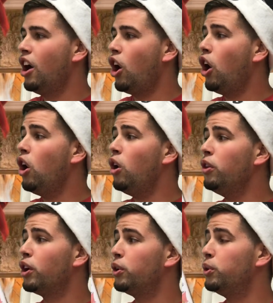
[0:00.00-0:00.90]
all
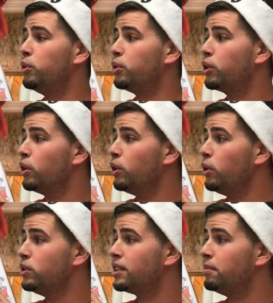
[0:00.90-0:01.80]
the Who
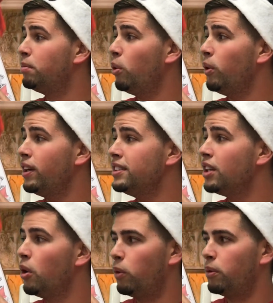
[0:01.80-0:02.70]
girls and boys
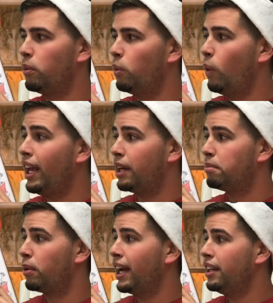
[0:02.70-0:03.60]
would
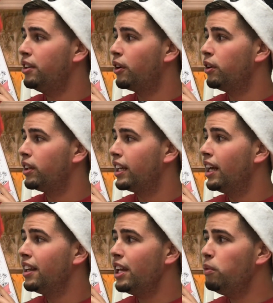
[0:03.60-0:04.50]
wake bright and early.
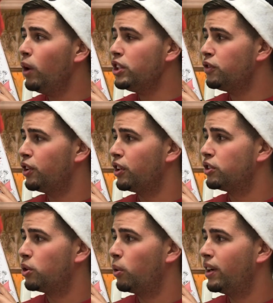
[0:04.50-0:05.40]
They'd rush for their
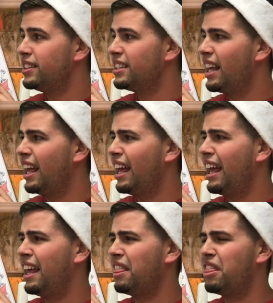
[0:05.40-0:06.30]
toys.
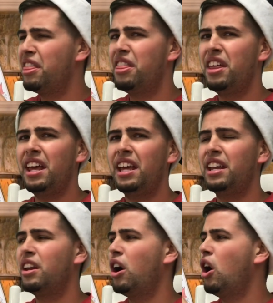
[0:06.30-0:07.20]
And
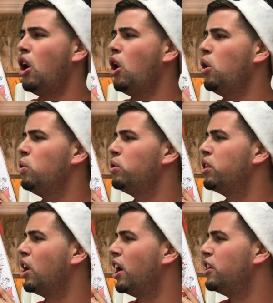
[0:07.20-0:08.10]
then, oh
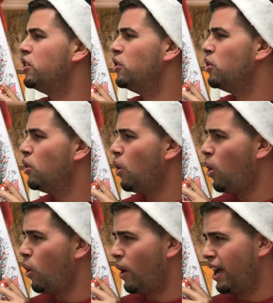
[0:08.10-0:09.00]
the
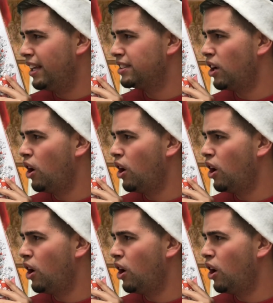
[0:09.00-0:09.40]
noise,